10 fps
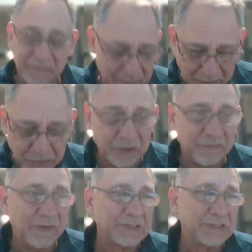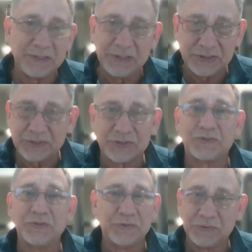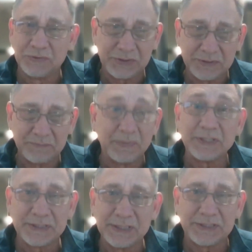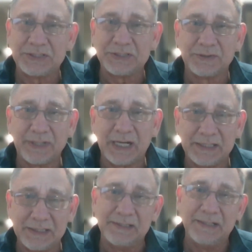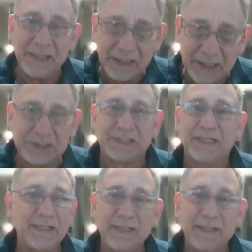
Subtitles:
The universities, the schools, business is conducted in English.